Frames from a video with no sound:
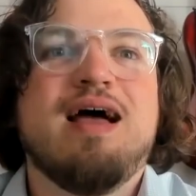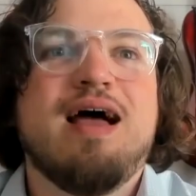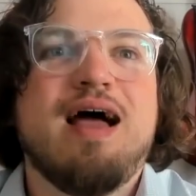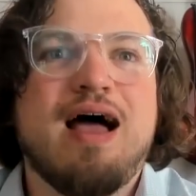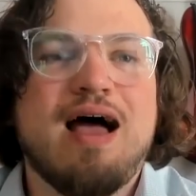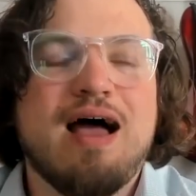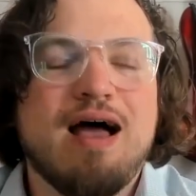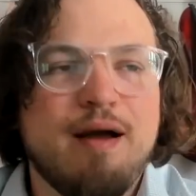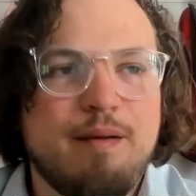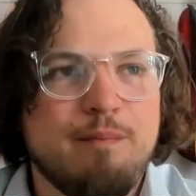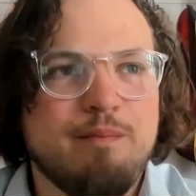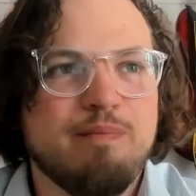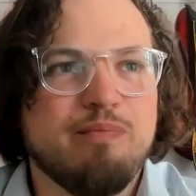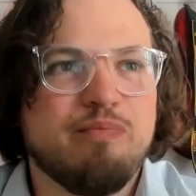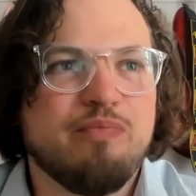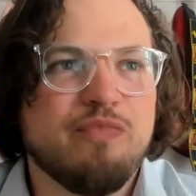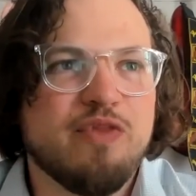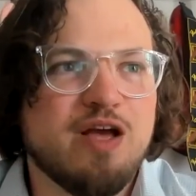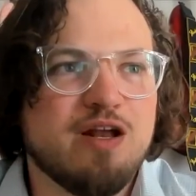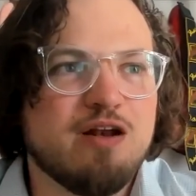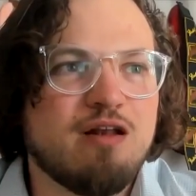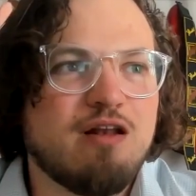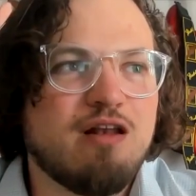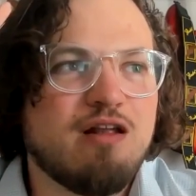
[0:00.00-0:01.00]
And
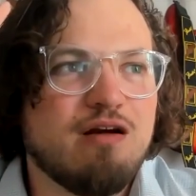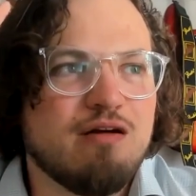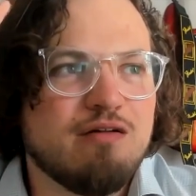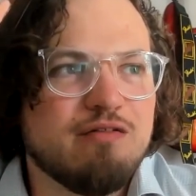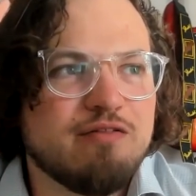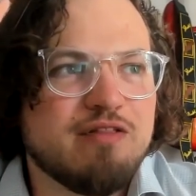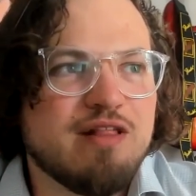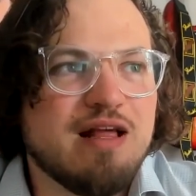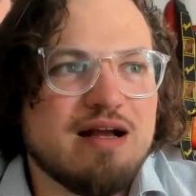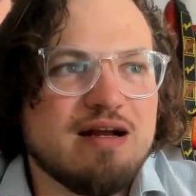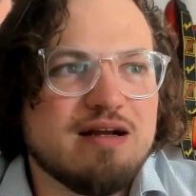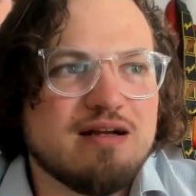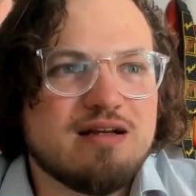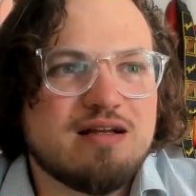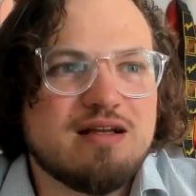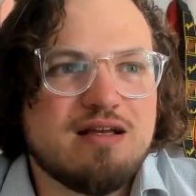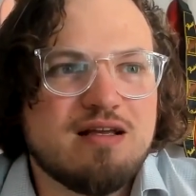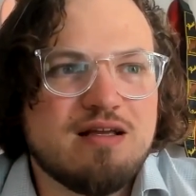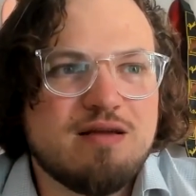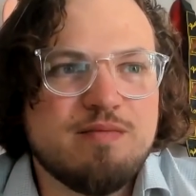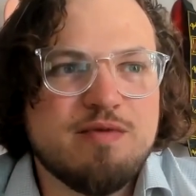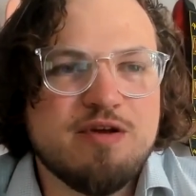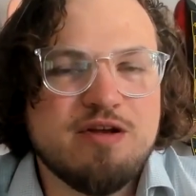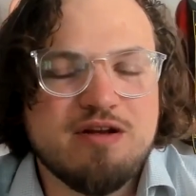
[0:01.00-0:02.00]
a lot of that
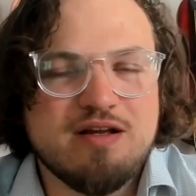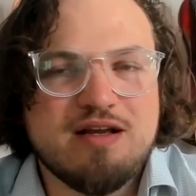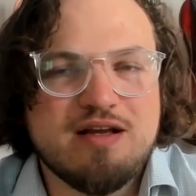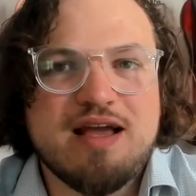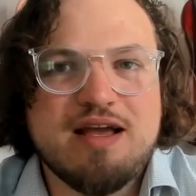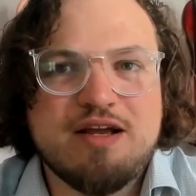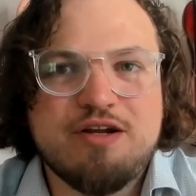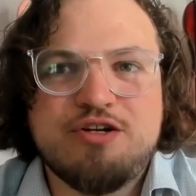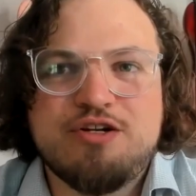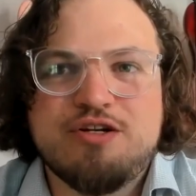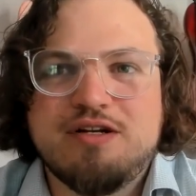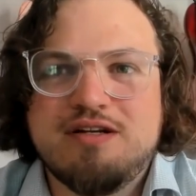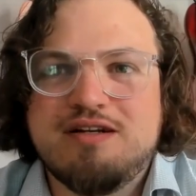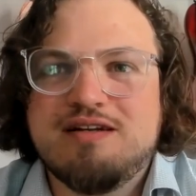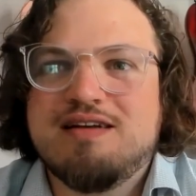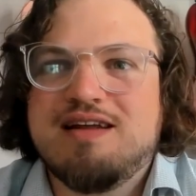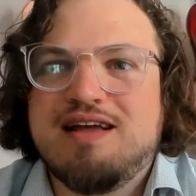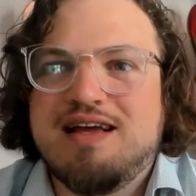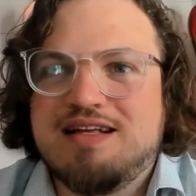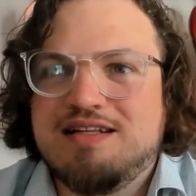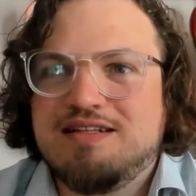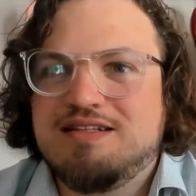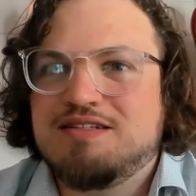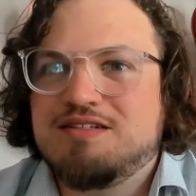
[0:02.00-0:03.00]
communication
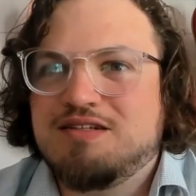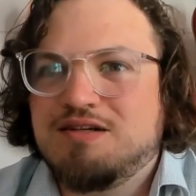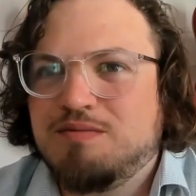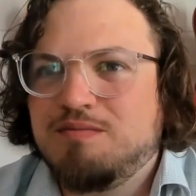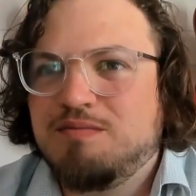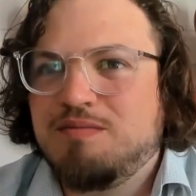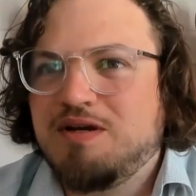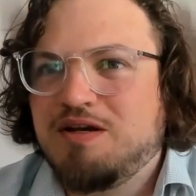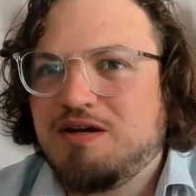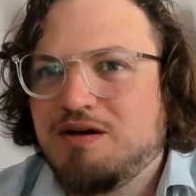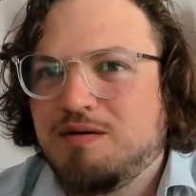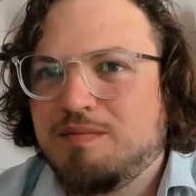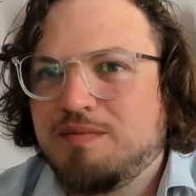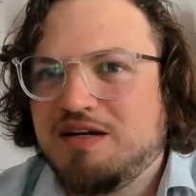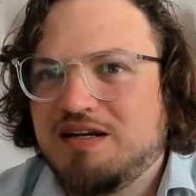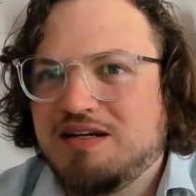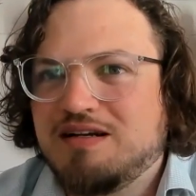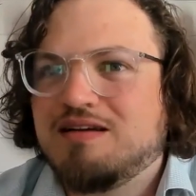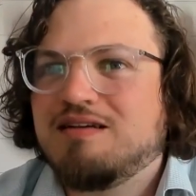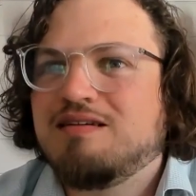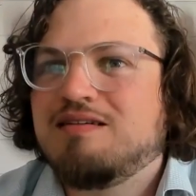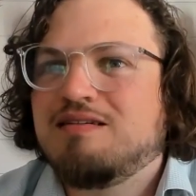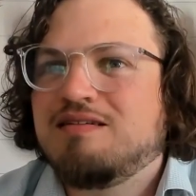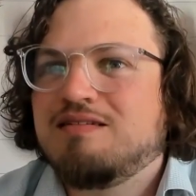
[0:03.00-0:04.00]
ends up
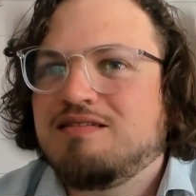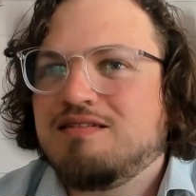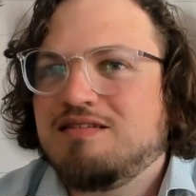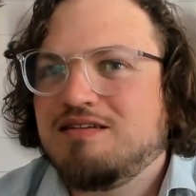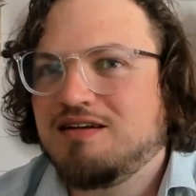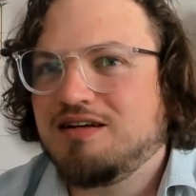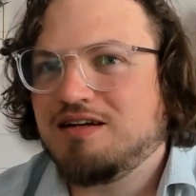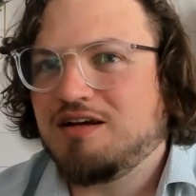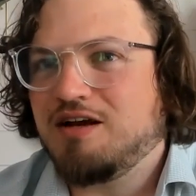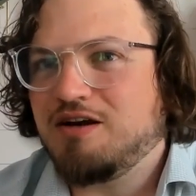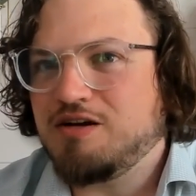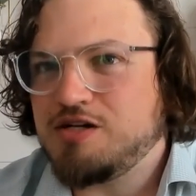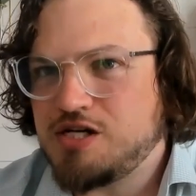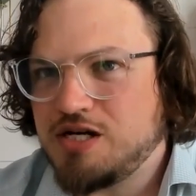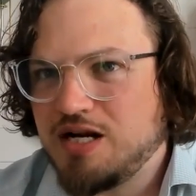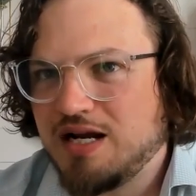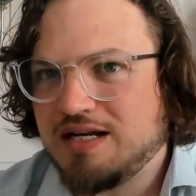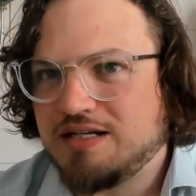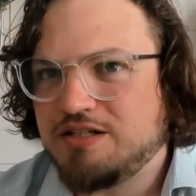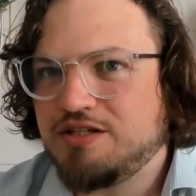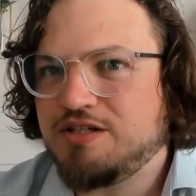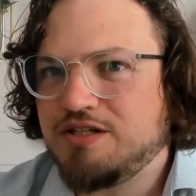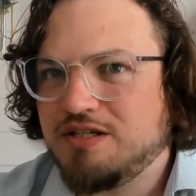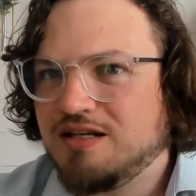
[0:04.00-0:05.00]
becoming
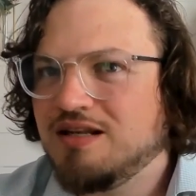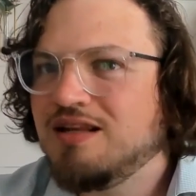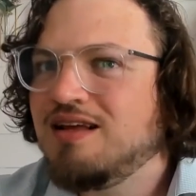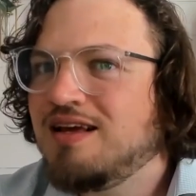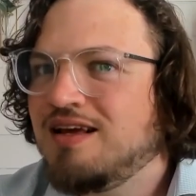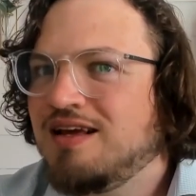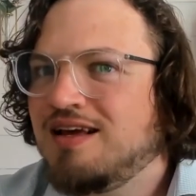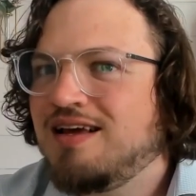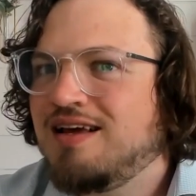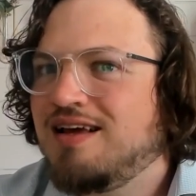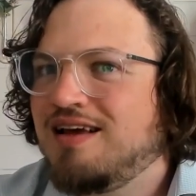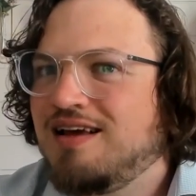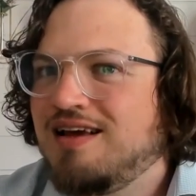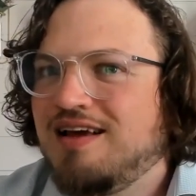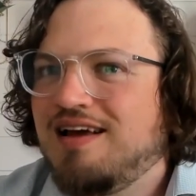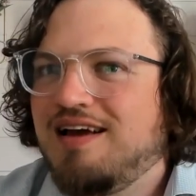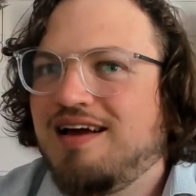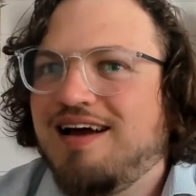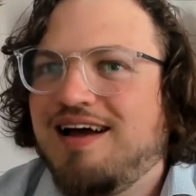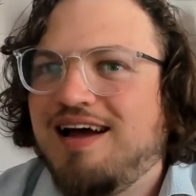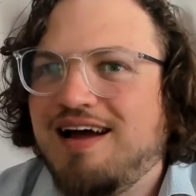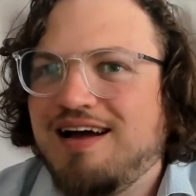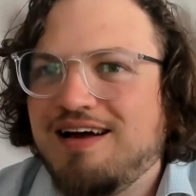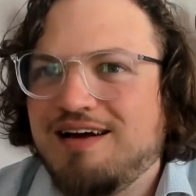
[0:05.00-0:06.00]
negotiation
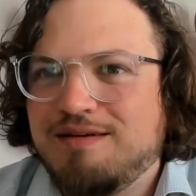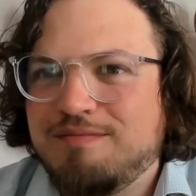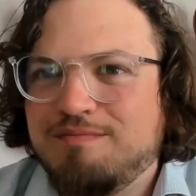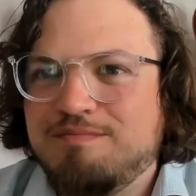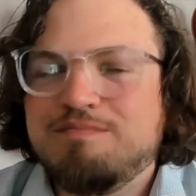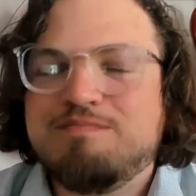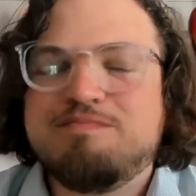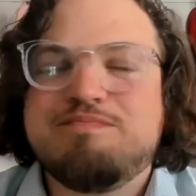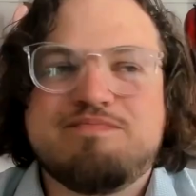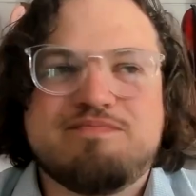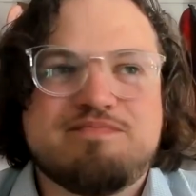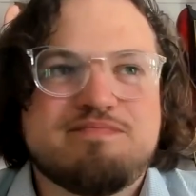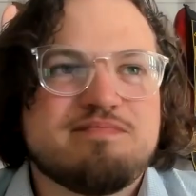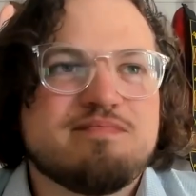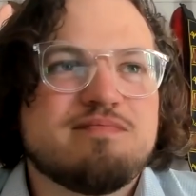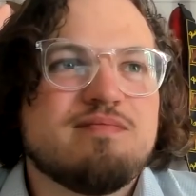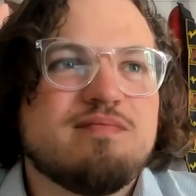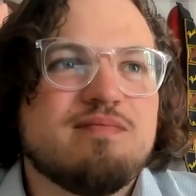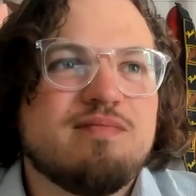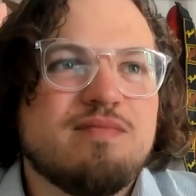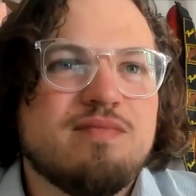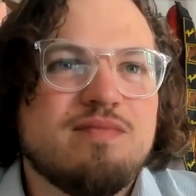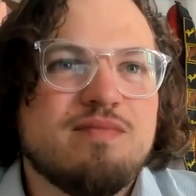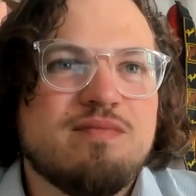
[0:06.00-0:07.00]
and
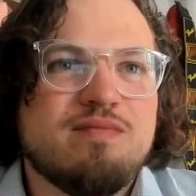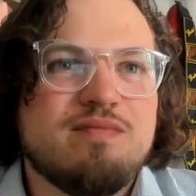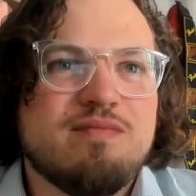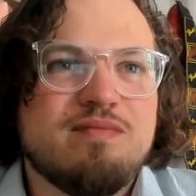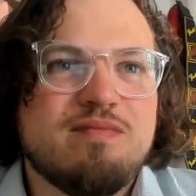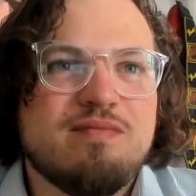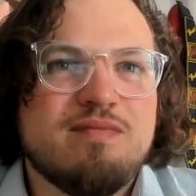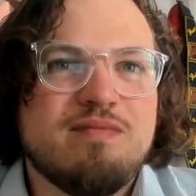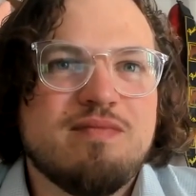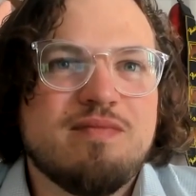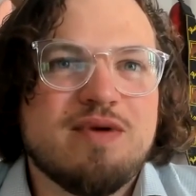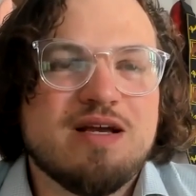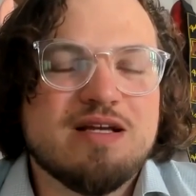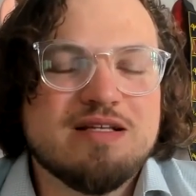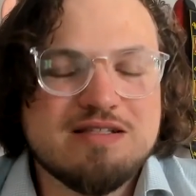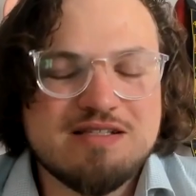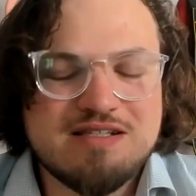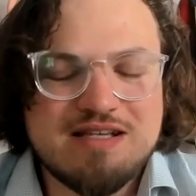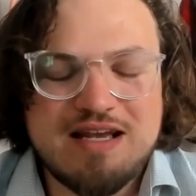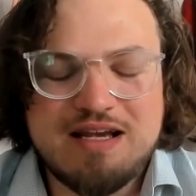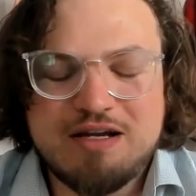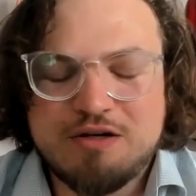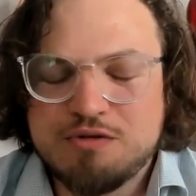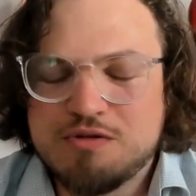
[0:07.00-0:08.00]

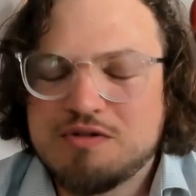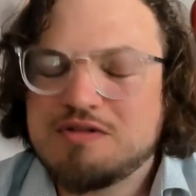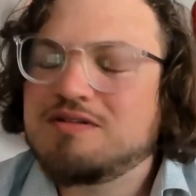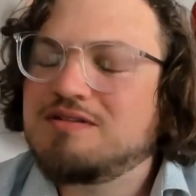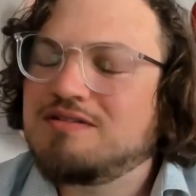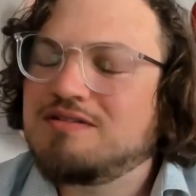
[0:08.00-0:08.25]
sales,